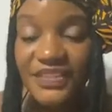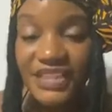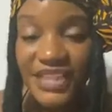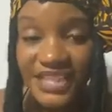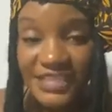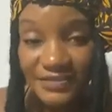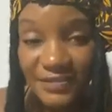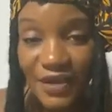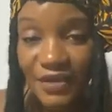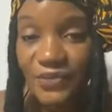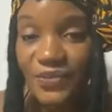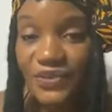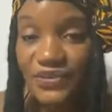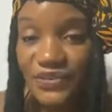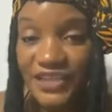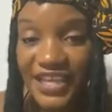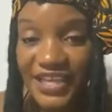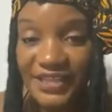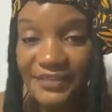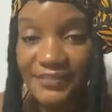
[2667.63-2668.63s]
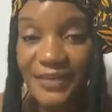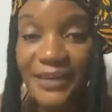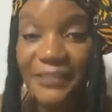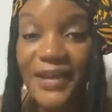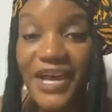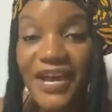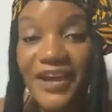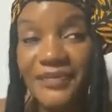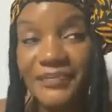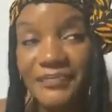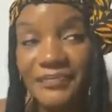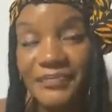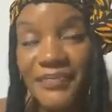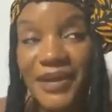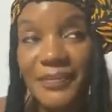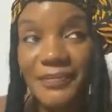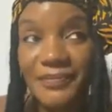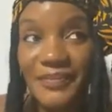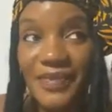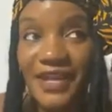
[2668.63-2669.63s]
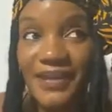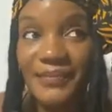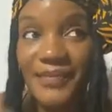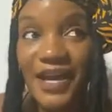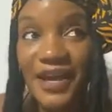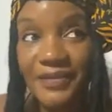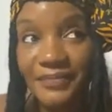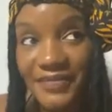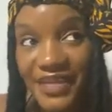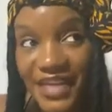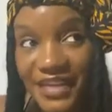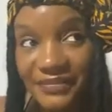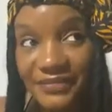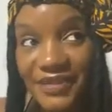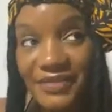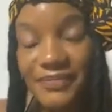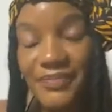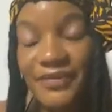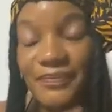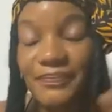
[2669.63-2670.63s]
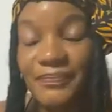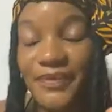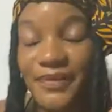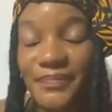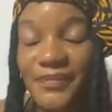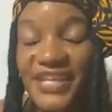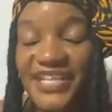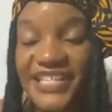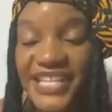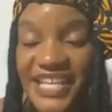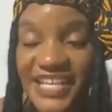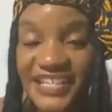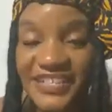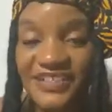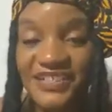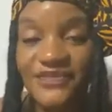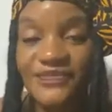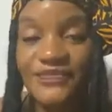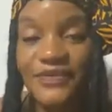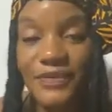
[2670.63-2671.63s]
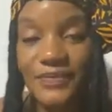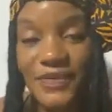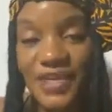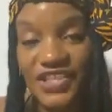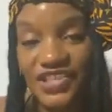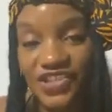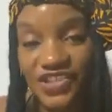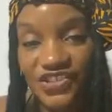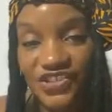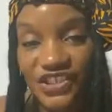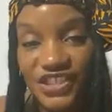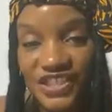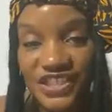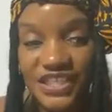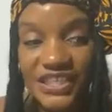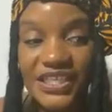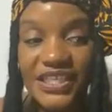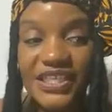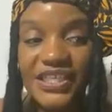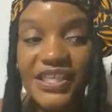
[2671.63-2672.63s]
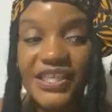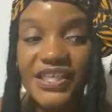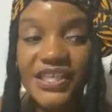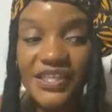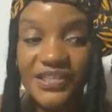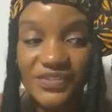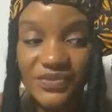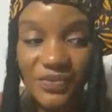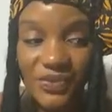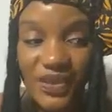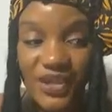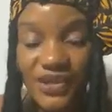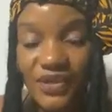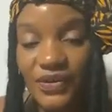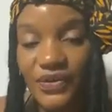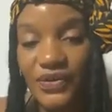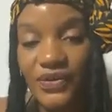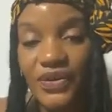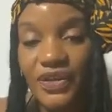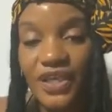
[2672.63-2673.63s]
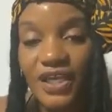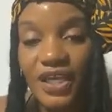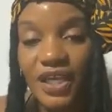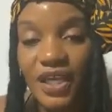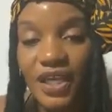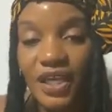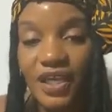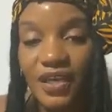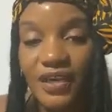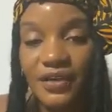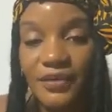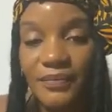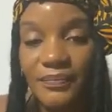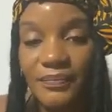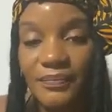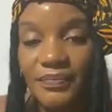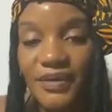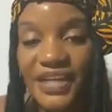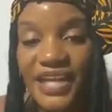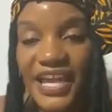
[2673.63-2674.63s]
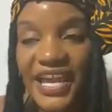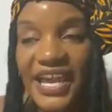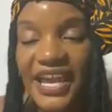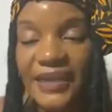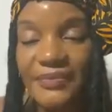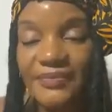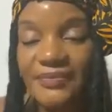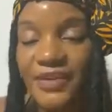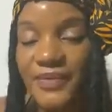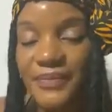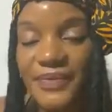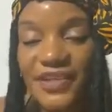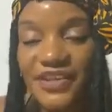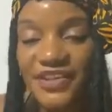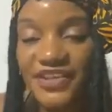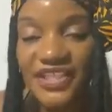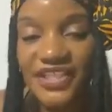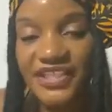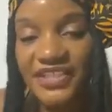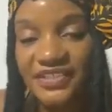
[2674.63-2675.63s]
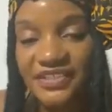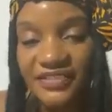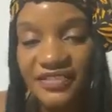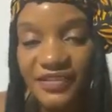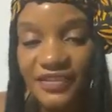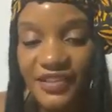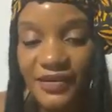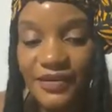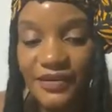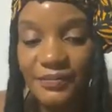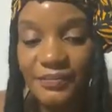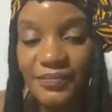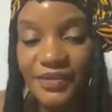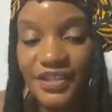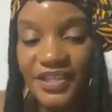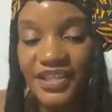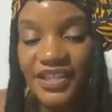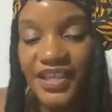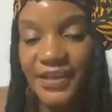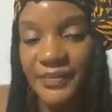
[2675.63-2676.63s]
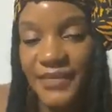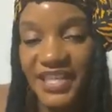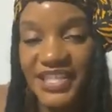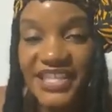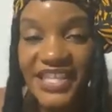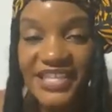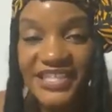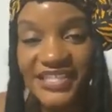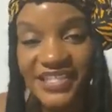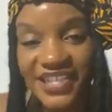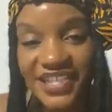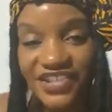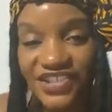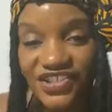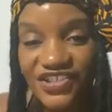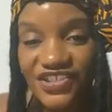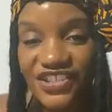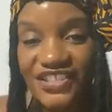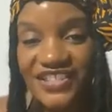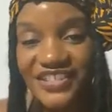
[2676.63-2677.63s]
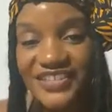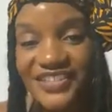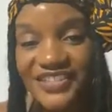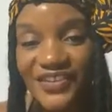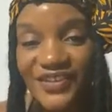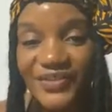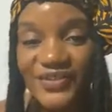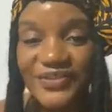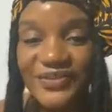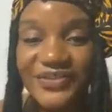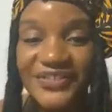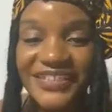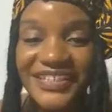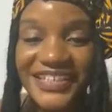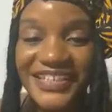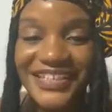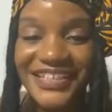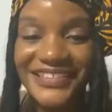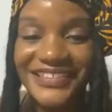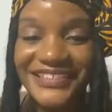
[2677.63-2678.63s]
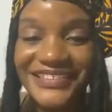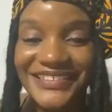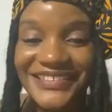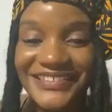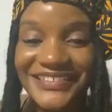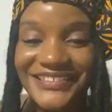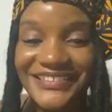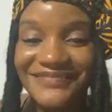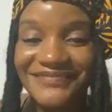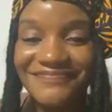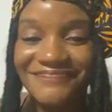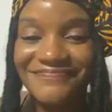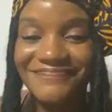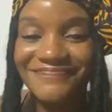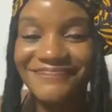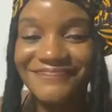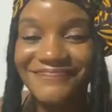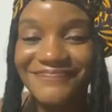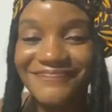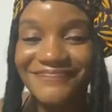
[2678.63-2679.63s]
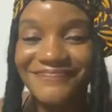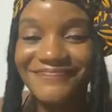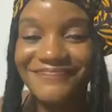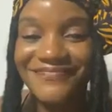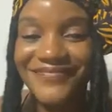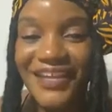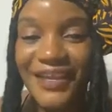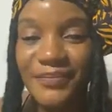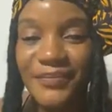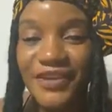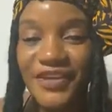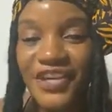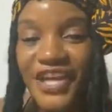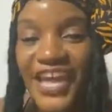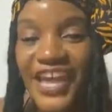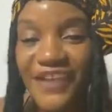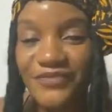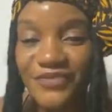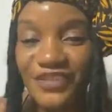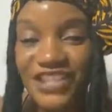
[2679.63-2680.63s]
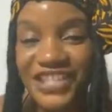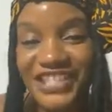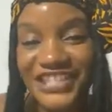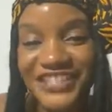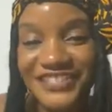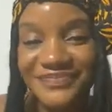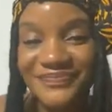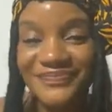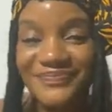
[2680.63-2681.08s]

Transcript: That's my real name. My mom named me, but my dad is from Nigeria as well. But I'm American, but my dad's Nigerian. So yeah. I'm a African.